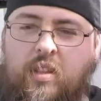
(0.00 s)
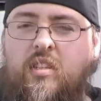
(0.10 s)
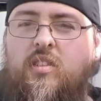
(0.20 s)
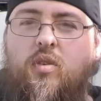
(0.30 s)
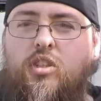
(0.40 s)

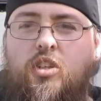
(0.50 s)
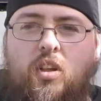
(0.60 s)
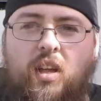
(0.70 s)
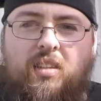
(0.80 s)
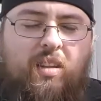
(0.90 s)
Distortion
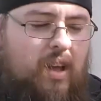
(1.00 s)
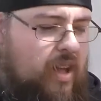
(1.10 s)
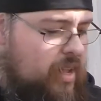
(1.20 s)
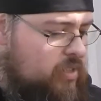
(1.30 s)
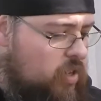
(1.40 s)
on that set.
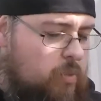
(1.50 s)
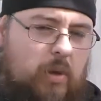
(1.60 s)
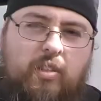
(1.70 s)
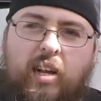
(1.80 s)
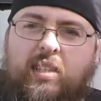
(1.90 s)
It's got
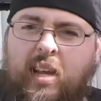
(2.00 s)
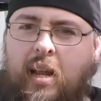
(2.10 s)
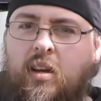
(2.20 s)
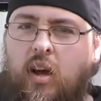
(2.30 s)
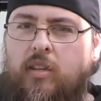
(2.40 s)
almost like a
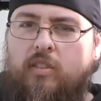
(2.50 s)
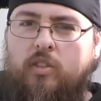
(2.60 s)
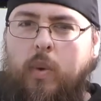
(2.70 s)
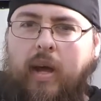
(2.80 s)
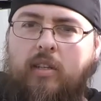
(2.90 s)
Telecaster
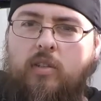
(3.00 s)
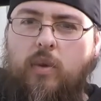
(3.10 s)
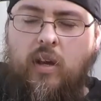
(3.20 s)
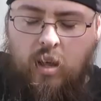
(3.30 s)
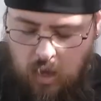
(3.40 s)
twang to it.